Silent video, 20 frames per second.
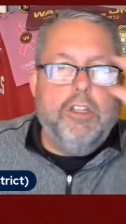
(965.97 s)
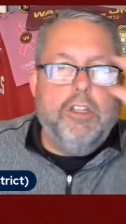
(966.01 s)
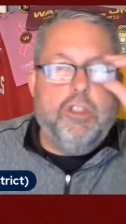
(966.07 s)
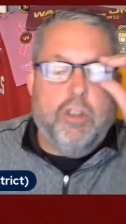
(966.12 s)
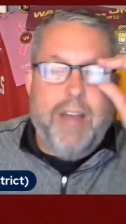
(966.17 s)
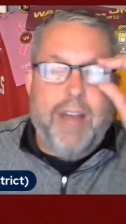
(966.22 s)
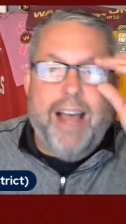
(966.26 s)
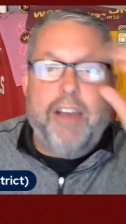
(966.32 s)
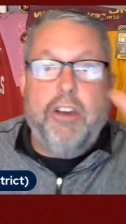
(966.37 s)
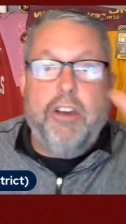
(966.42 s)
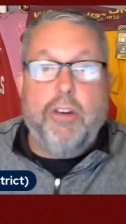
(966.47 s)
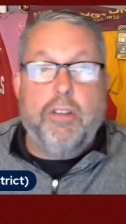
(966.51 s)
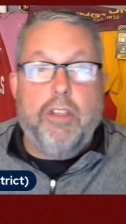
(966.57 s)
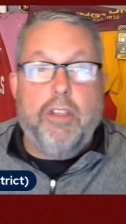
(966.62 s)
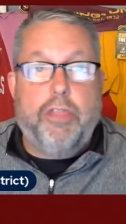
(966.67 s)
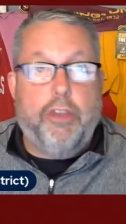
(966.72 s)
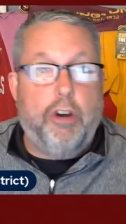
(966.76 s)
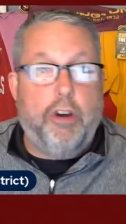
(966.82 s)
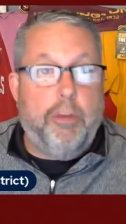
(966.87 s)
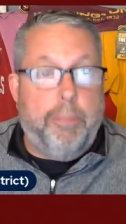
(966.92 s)
So now you're in the
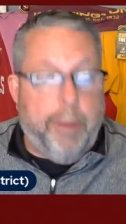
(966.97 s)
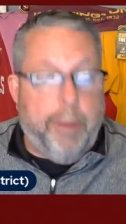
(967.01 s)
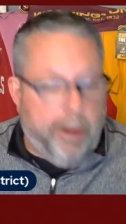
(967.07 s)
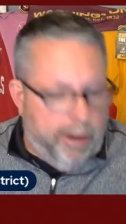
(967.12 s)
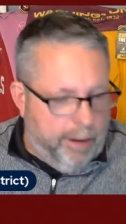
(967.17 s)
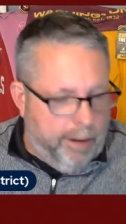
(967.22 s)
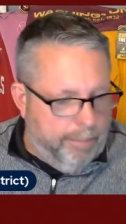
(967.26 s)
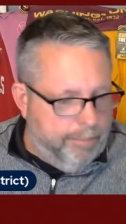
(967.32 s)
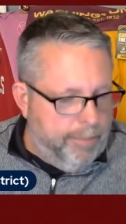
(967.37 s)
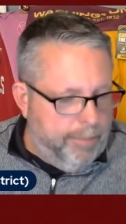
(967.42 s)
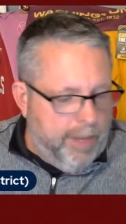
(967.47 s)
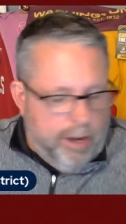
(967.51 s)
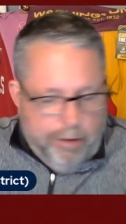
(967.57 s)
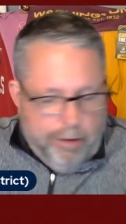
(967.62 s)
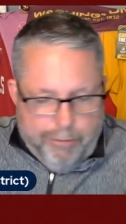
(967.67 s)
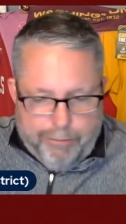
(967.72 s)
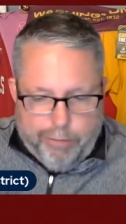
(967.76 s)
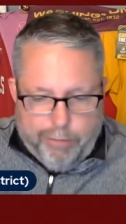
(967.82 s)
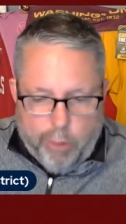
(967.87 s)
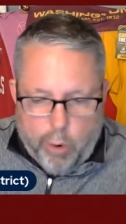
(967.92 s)
third period.
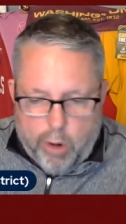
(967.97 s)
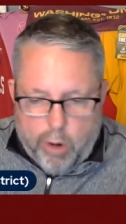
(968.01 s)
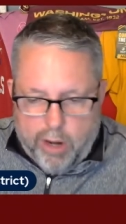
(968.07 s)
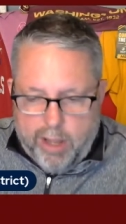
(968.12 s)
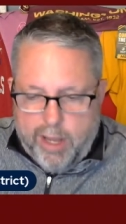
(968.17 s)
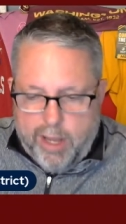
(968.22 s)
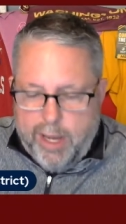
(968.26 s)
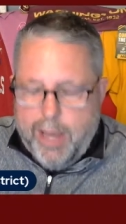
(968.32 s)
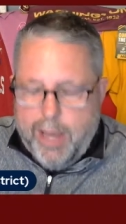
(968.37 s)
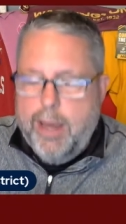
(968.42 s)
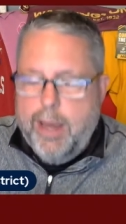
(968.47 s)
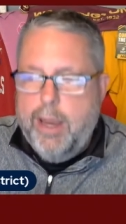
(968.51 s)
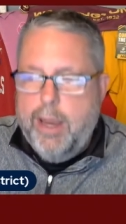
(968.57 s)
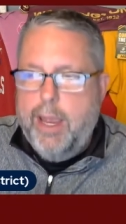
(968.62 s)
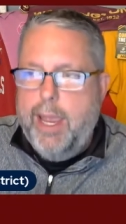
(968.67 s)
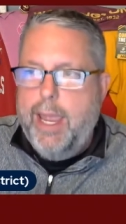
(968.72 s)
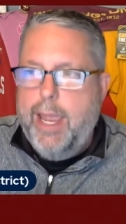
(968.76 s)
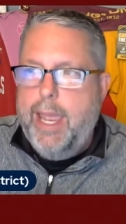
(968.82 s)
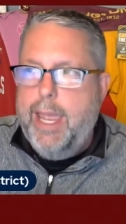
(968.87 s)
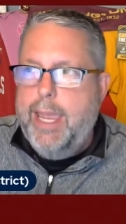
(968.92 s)
Florida
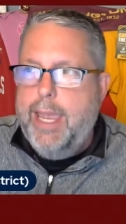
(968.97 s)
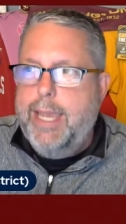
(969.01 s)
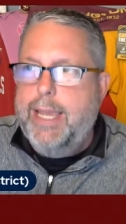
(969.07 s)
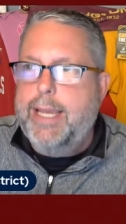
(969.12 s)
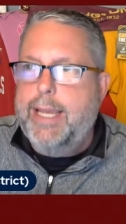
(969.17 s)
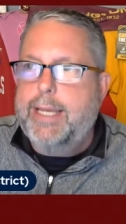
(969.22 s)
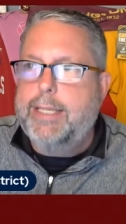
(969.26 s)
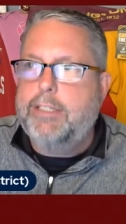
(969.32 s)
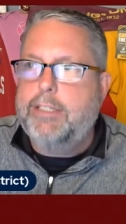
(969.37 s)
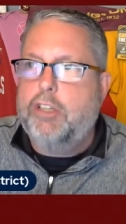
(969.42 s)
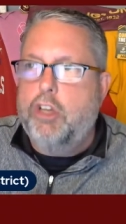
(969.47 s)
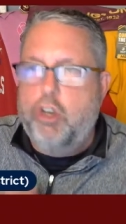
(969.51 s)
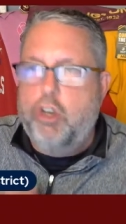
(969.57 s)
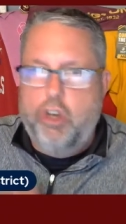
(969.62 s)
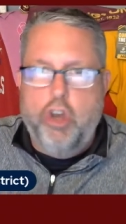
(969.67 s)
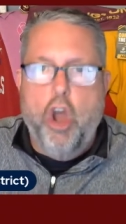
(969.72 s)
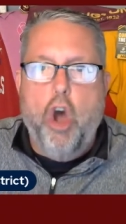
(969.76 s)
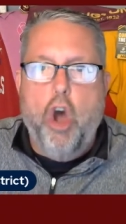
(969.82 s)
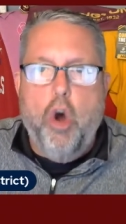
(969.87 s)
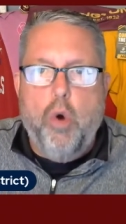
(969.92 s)
is
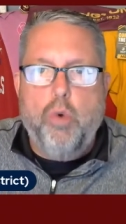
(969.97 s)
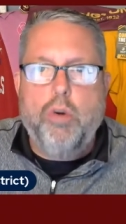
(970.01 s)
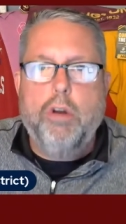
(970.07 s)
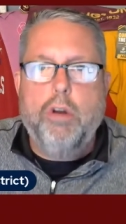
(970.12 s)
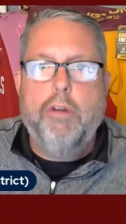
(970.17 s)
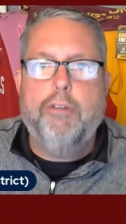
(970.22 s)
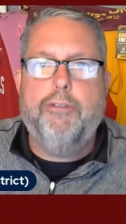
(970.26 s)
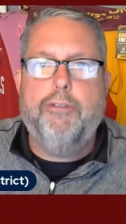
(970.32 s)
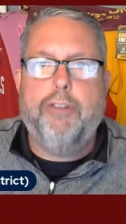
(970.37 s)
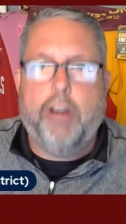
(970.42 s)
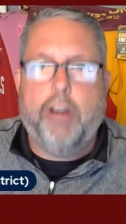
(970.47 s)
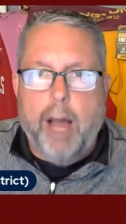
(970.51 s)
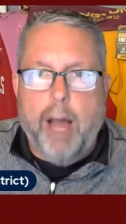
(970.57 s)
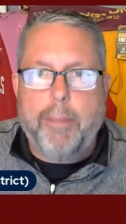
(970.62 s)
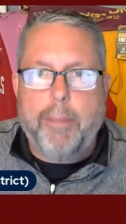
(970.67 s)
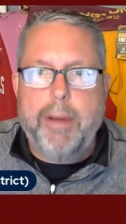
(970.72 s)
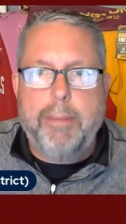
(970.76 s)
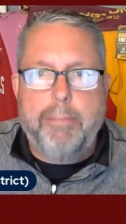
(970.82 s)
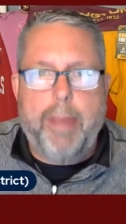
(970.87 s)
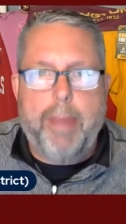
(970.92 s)
known for
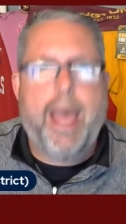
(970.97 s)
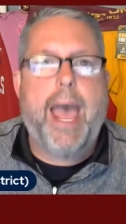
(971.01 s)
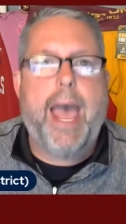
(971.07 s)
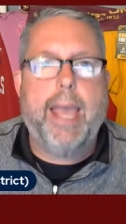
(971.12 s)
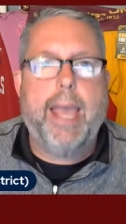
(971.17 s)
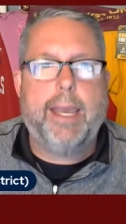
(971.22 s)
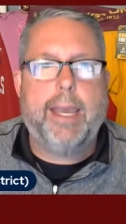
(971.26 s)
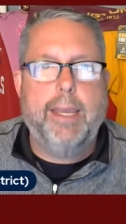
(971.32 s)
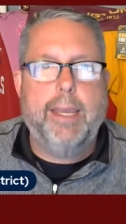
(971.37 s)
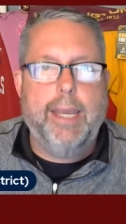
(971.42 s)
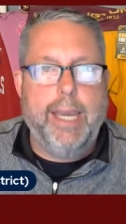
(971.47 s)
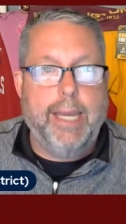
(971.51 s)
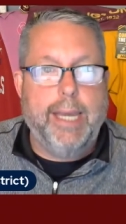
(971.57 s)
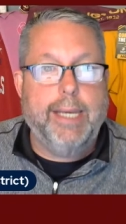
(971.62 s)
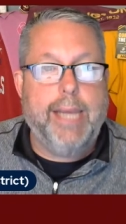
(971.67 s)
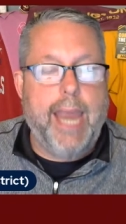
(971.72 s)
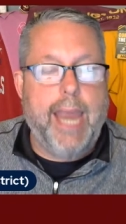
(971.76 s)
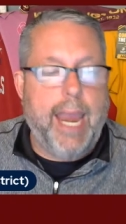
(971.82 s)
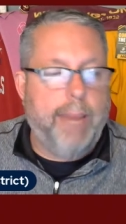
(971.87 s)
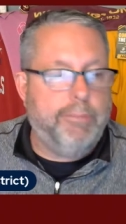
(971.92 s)
coming back
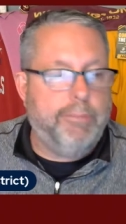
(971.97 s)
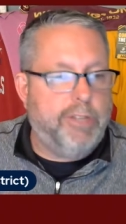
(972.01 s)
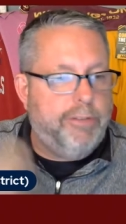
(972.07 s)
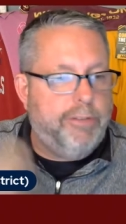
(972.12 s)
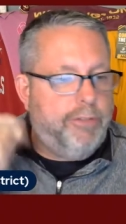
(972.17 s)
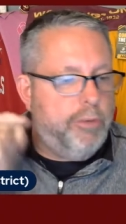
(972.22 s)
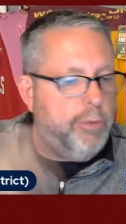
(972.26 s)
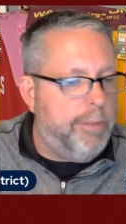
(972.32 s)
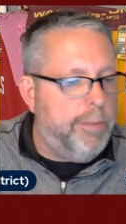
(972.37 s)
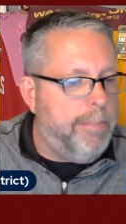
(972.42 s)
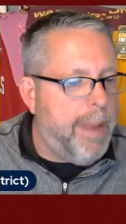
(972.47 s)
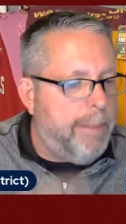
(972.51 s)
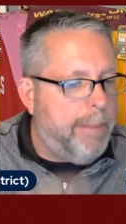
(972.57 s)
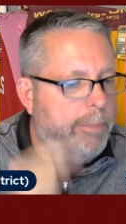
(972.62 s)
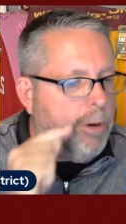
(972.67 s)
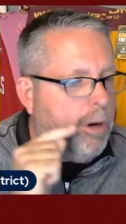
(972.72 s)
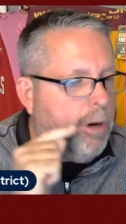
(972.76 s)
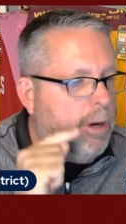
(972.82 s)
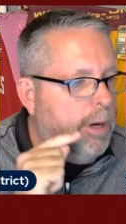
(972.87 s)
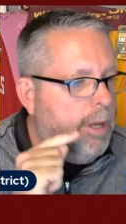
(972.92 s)
in games. If you
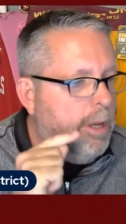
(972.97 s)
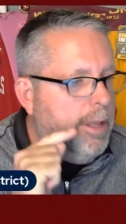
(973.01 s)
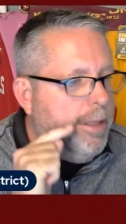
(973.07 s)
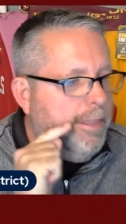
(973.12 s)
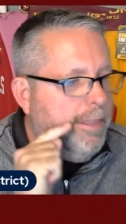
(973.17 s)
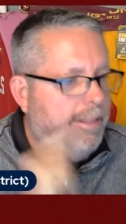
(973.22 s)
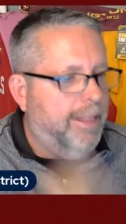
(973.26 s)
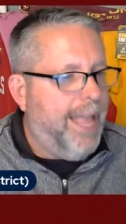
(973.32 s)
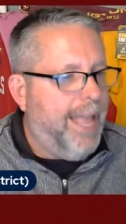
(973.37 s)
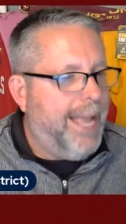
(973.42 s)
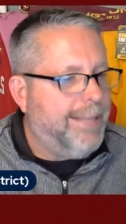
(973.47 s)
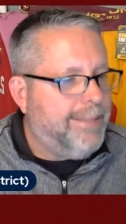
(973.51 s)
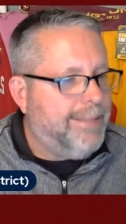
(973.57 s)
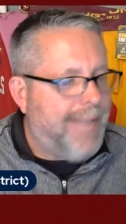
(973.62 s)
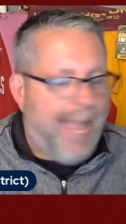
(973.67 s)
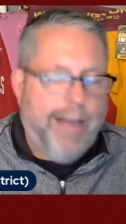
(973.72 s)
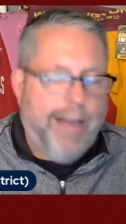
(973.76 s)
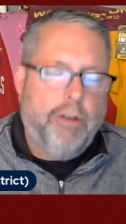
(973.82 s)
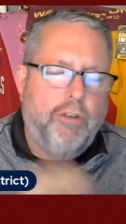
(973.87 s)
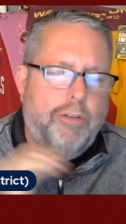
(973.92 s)
remember the
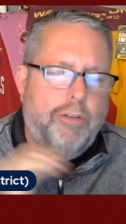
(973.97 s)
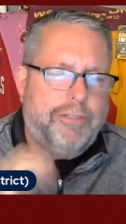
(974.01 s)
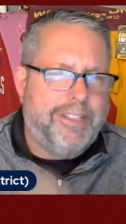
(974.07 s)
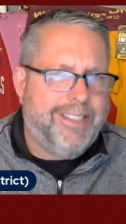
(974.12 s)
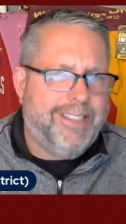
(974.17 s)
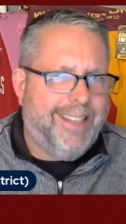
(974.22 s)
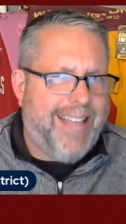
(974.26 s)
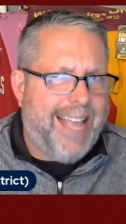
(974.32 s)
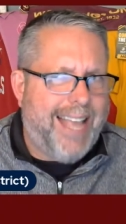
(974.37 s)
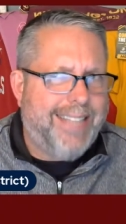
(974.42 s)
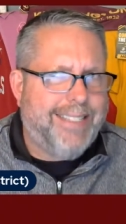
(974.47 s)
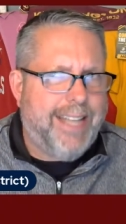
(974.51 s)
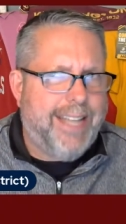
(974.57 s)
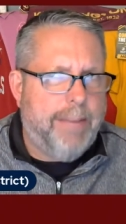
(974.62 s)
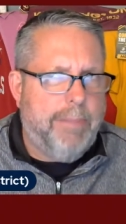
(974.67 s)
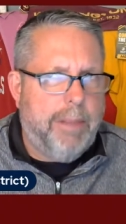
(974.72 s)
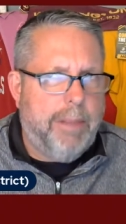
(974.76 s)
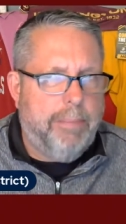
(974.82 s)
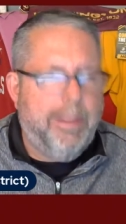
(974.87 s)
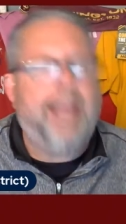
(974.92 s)
last, I don't know if it was the last
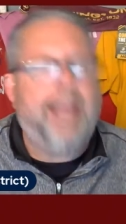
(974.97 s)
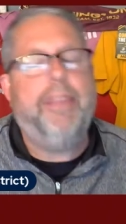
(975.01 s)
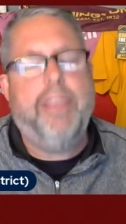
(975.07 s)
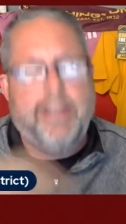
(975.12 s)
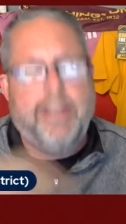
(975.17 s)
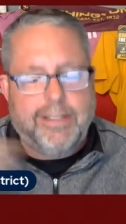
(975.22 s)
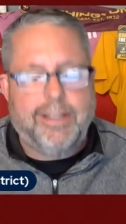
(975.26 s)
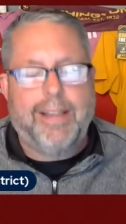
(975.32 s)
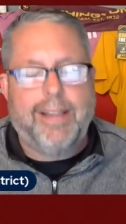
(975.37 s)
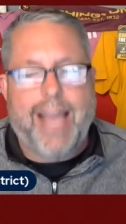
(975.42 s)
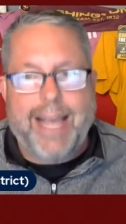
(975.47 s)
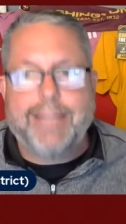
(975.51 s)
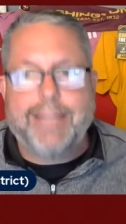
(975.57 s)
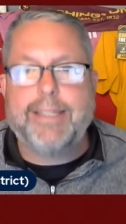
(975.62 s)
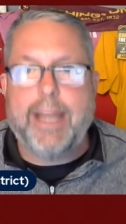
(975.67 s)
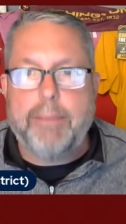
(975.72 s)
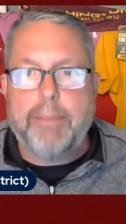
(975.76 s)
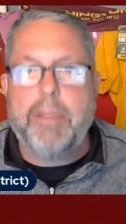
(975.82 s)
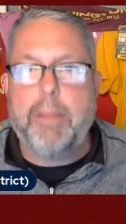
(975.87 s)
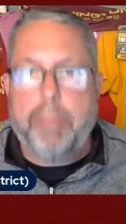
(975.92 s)
time they, I think it's the
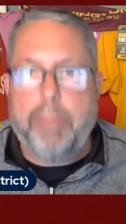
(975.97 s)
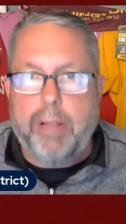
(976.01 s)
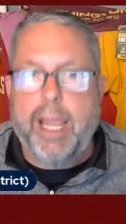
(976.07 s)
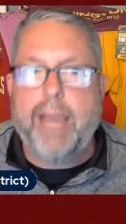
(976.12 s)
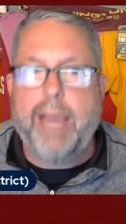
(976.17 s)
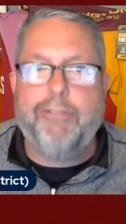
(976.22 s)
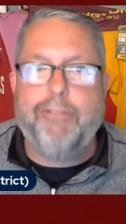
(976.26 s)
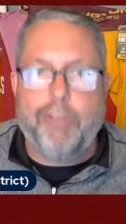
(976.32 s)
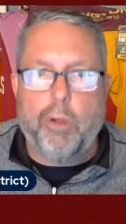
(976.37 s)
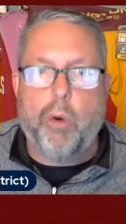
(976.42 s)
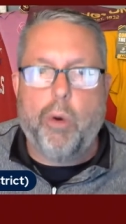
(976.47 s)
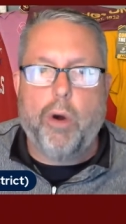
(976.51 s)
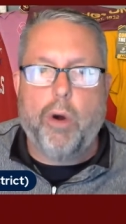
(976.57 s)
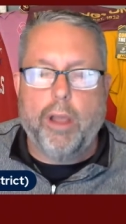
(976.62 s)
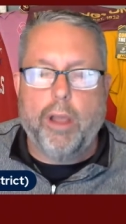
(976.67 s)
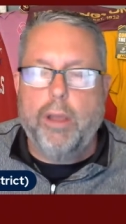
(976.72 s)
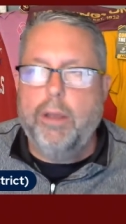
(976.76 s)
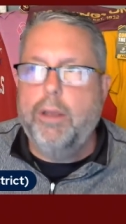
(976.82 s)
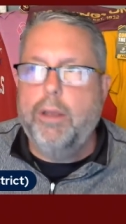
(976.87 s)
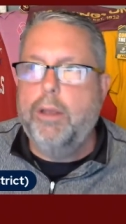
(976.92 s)
last time they played
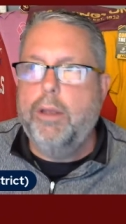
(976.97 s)
Florida